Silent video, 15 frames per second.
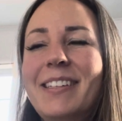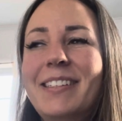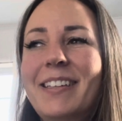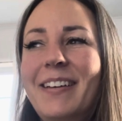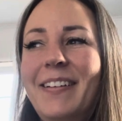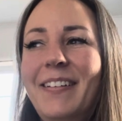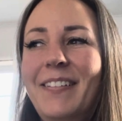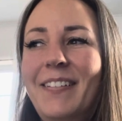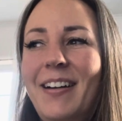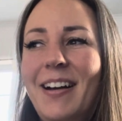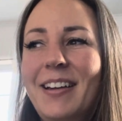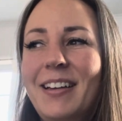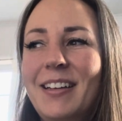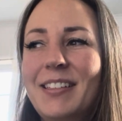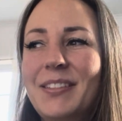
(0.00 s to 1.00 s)
So I
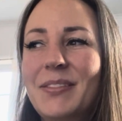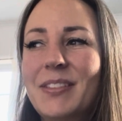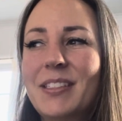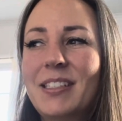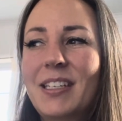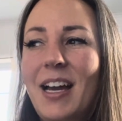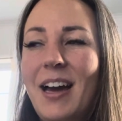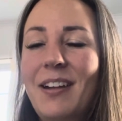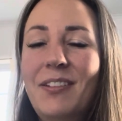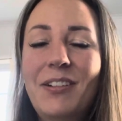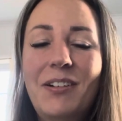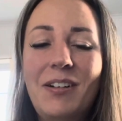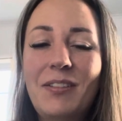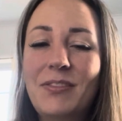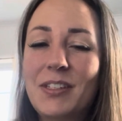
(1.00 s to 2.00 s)
guess we'll see. I don't
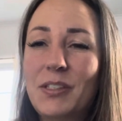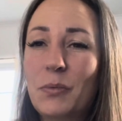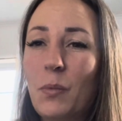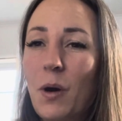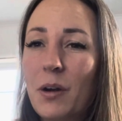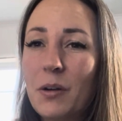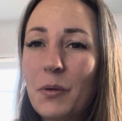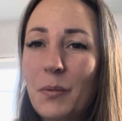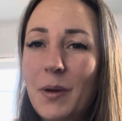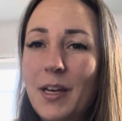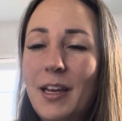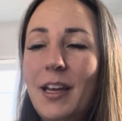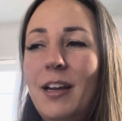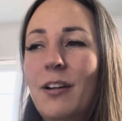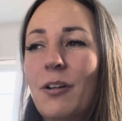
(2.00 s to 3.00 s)
know if it's water
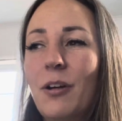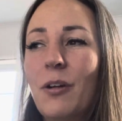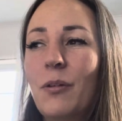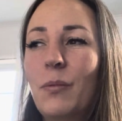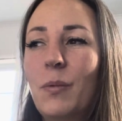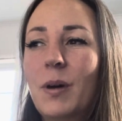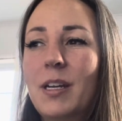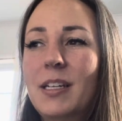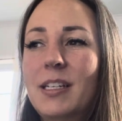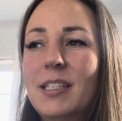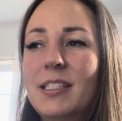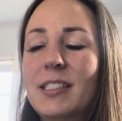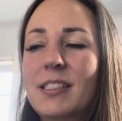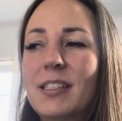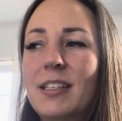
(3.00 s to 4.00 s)
weight or what it
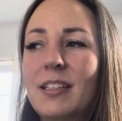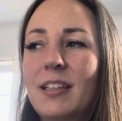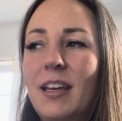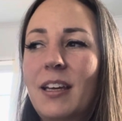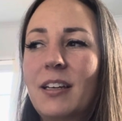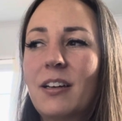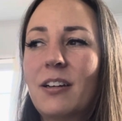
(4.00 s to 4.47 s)
is that like